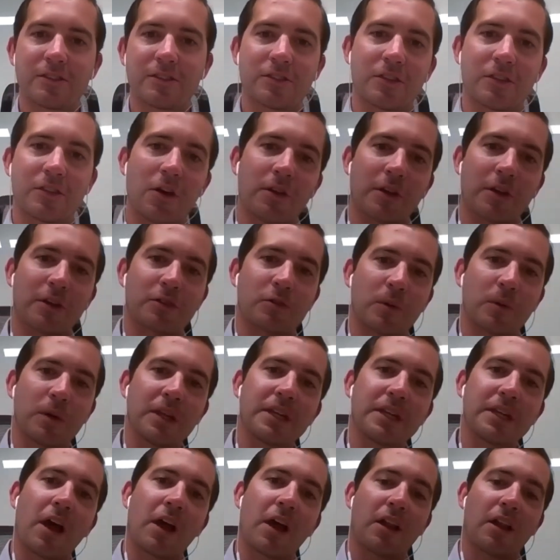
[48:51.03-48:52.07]
so there's
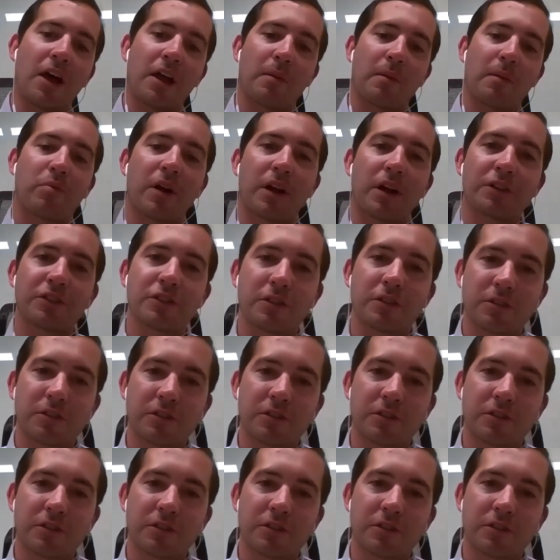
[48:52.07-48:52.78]
really not a lot of pressure.